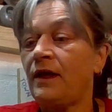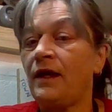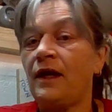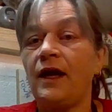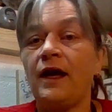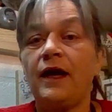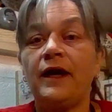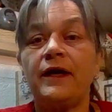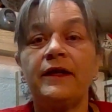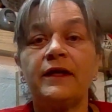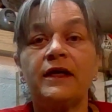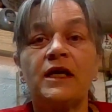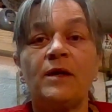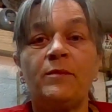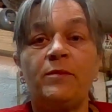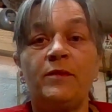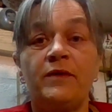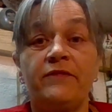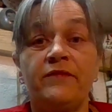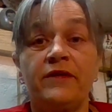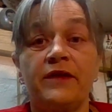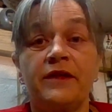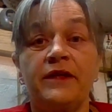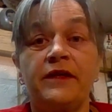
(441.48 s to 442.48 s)
and a couple
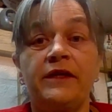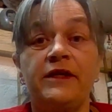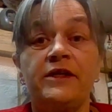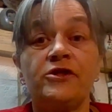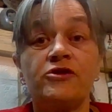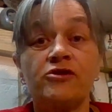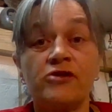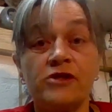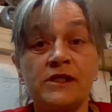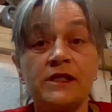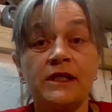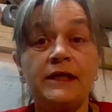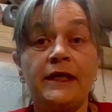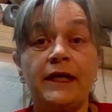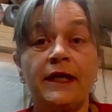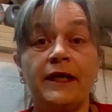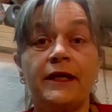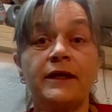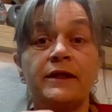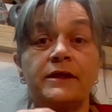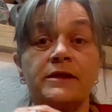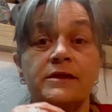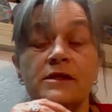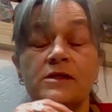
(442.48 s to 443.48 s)
of other interesting
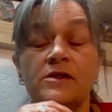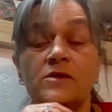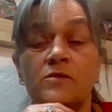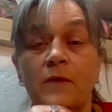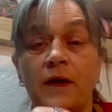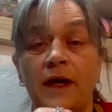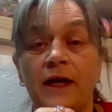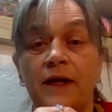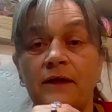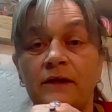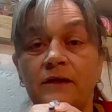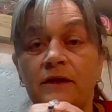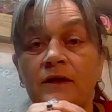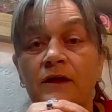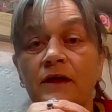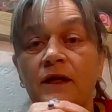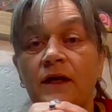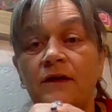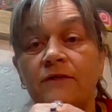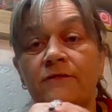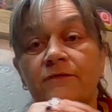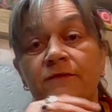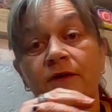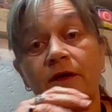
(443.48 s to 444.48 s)
links as well
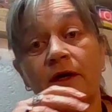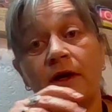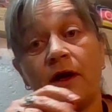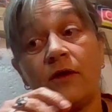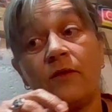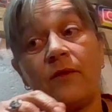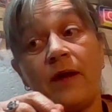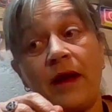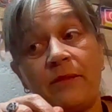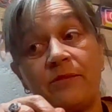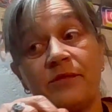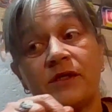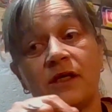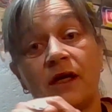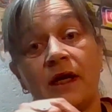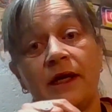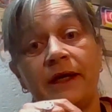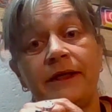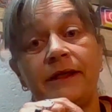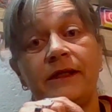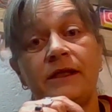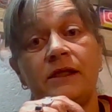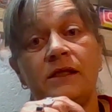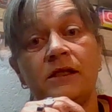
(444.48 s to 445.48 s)
for our
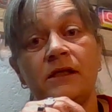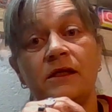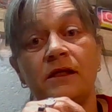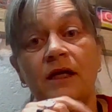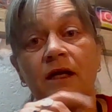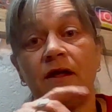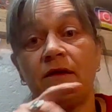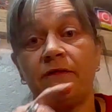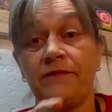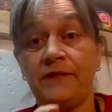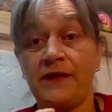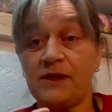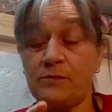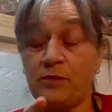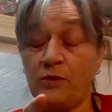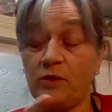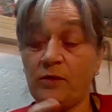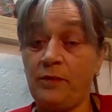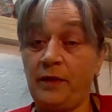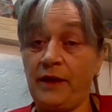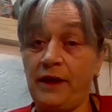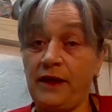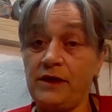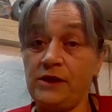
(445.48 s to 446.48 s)
website, our Facebook
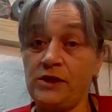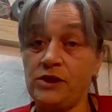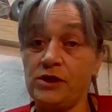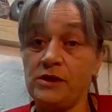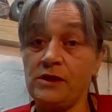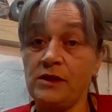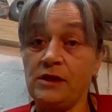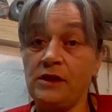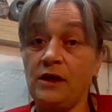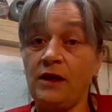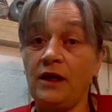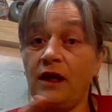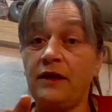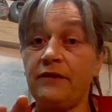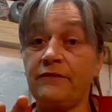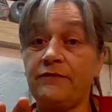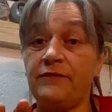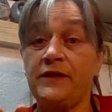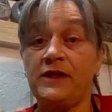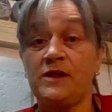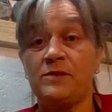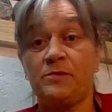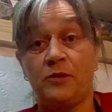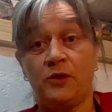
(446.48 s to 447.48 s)
page, our
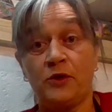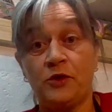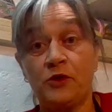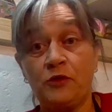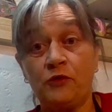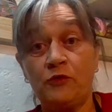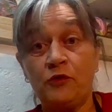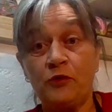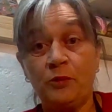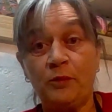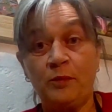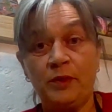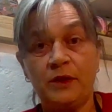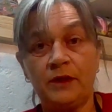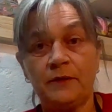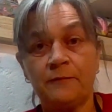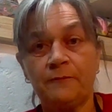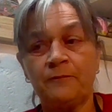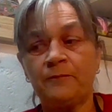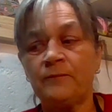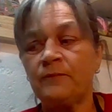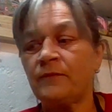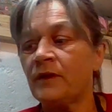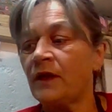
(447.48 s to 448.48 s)
Facebook group,
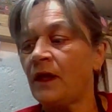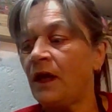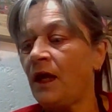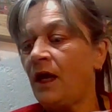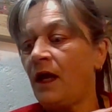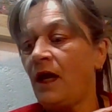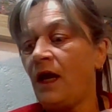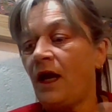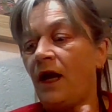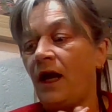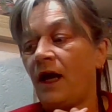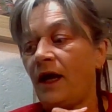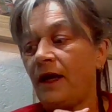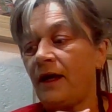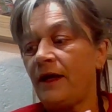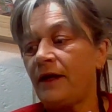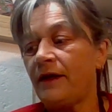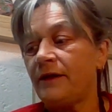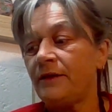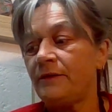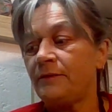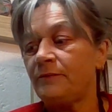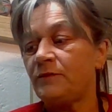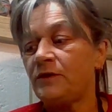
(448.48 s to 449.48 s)

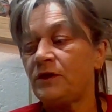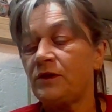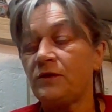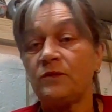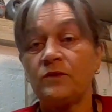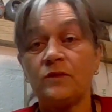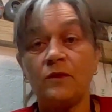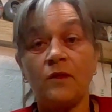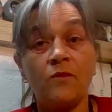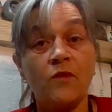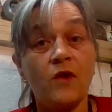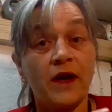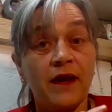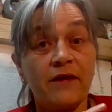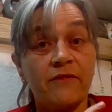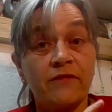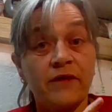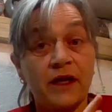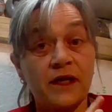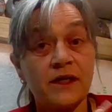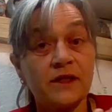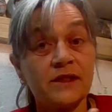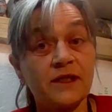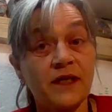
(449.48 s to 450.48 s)
and whatever
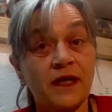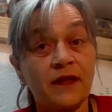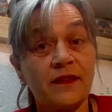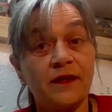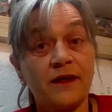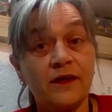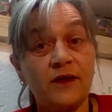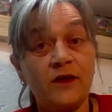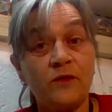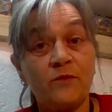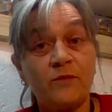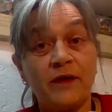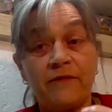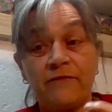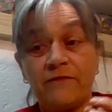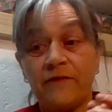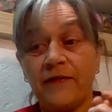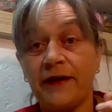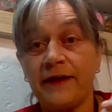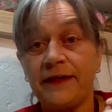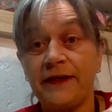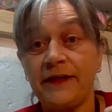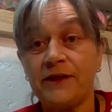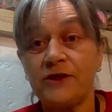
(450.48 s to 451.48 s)
else I think you might
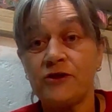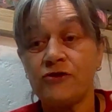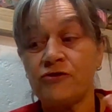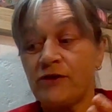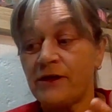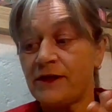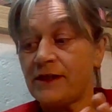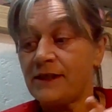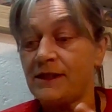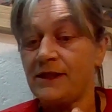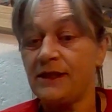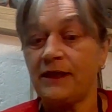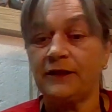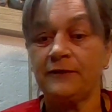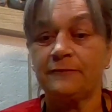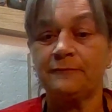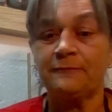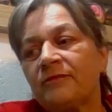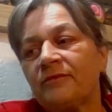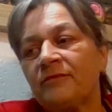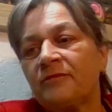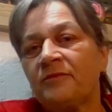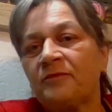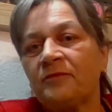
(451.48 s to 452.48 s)
find interesting.
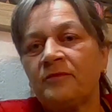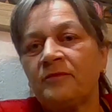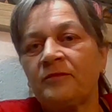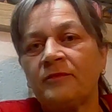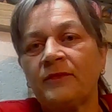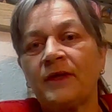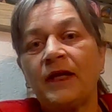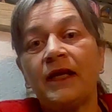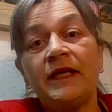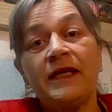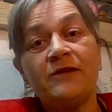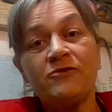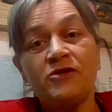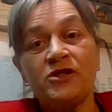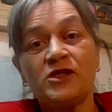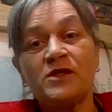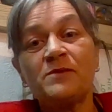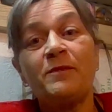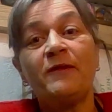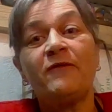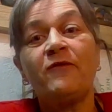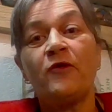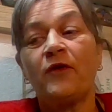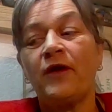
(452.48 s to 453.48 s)
Now, just
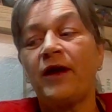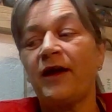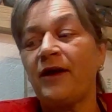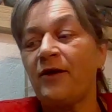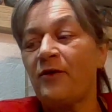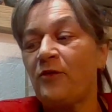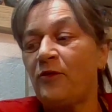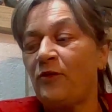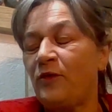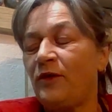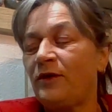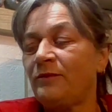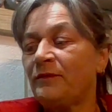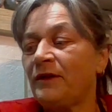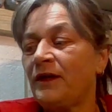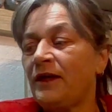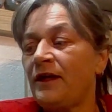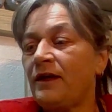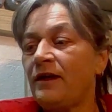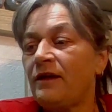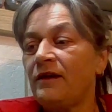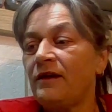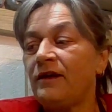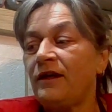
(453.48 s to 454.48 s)
before I go,
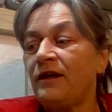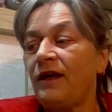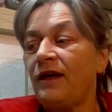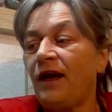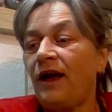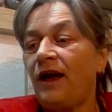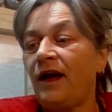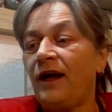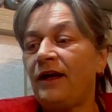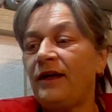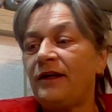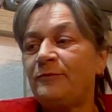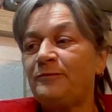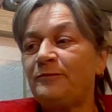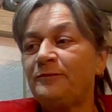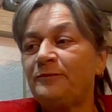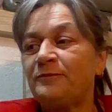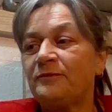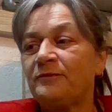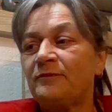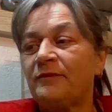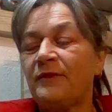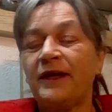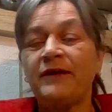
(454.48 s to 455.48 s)
I
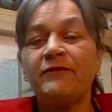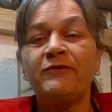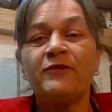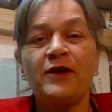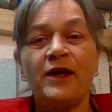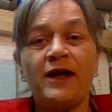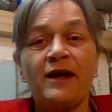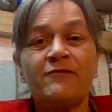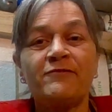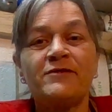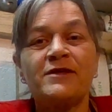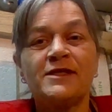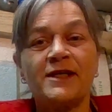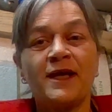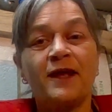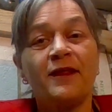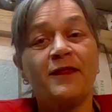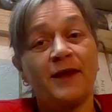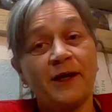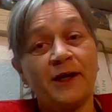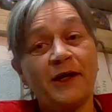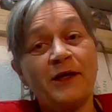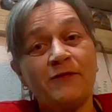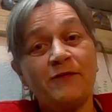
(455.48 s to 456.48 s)
have to say
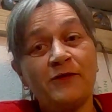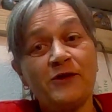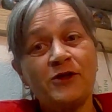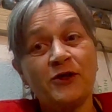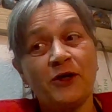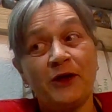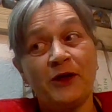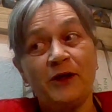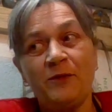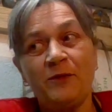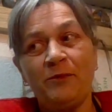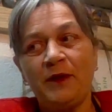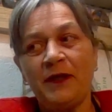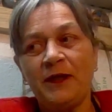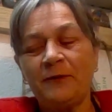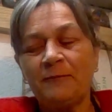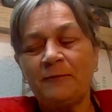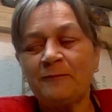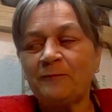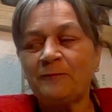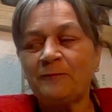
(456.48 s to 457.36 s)
thank you for joining me.